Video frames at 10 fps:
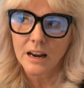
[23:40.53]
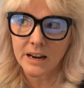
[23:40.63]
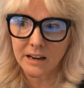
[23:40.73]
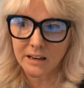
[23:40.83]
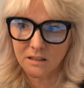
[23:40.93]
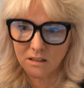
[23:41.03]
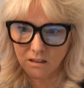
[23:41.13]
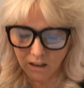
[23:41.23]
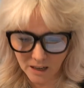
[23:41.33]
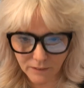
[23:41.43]
is,
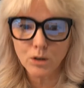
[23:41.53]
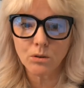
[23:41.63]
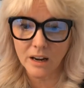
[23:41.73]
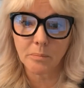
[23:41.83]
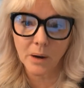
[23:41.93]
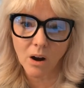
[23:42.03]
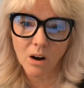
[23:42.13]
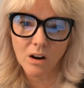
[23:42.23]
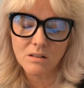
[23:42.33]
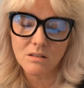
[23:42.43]
if you get a
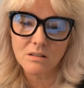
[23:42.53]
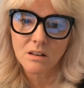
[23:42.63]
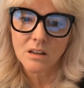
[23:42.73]
pass,